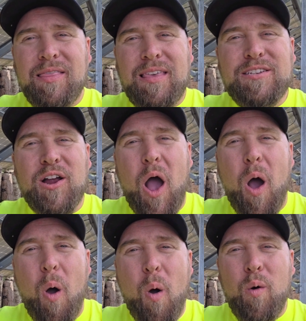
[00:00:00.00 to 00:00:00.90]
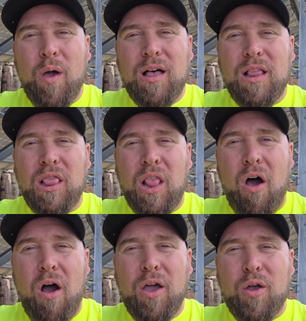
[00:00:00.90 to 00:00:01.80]
These are oak
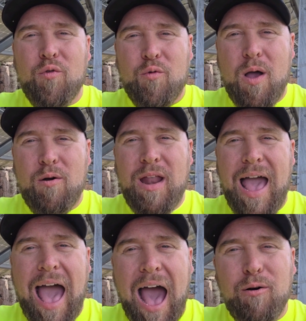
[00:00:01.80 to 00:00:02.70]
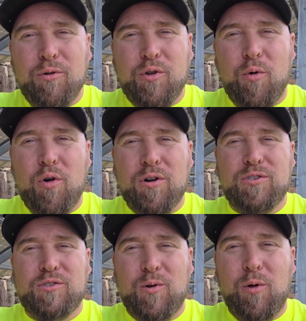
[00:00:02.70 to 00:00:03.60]
log grown outdoor
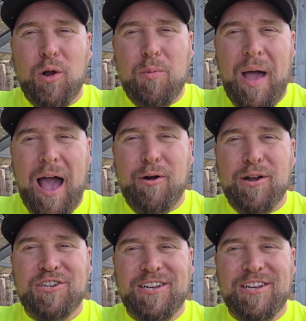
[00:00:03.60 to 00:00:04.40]
solar powered